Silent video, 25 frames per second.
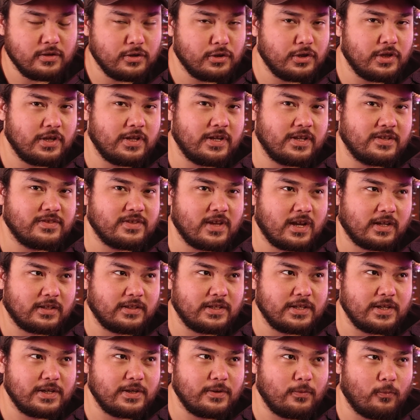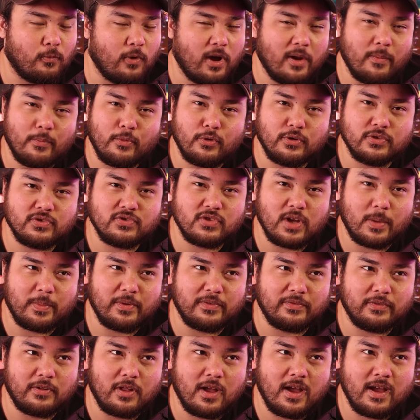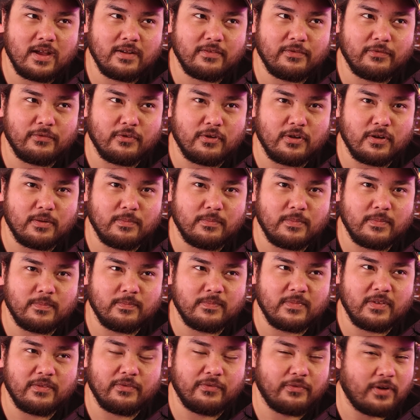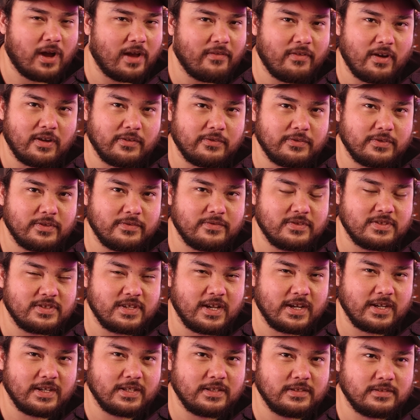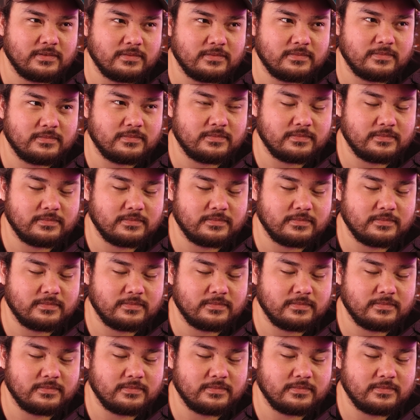You need exactly one more stop of light from 500th of a second.